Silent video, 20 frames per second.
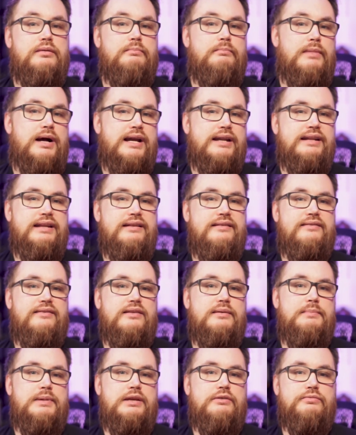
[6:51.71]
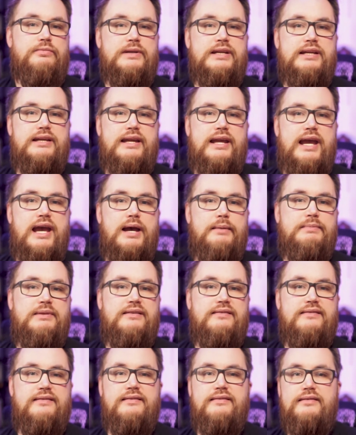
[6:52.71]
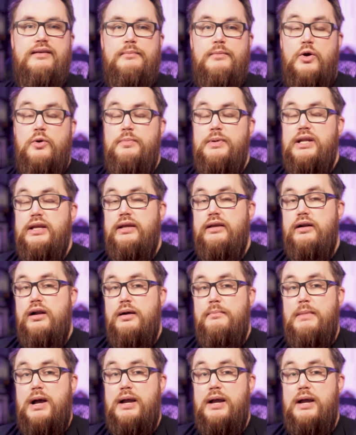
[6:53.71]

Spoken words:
Mine needs to be recapped, and since I'm opening it up,